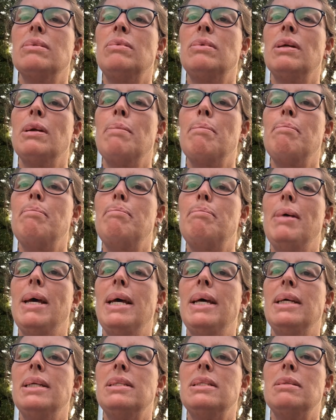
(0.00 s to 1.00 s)
or in
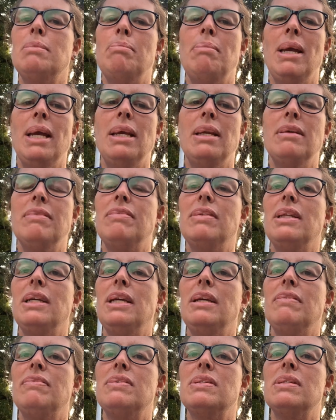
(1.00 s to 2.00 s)
beds made of
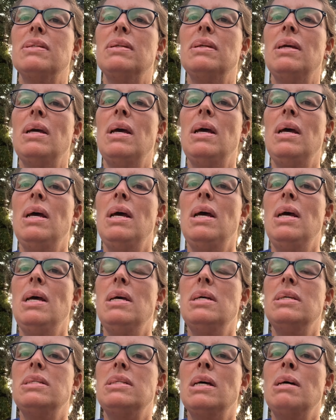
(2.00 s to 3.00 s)
leaves.
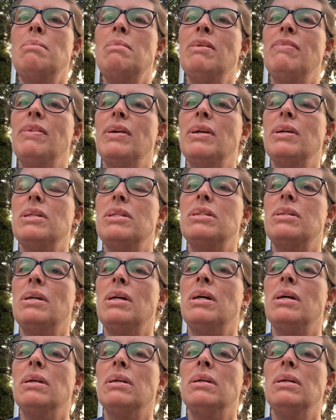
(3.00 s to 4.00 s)
Some are very
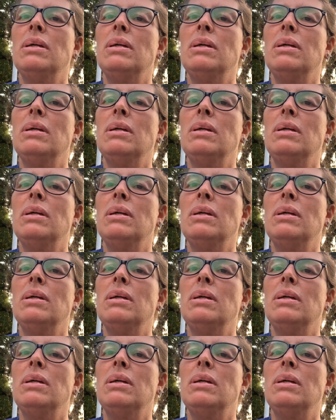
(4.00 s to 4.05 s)
strong.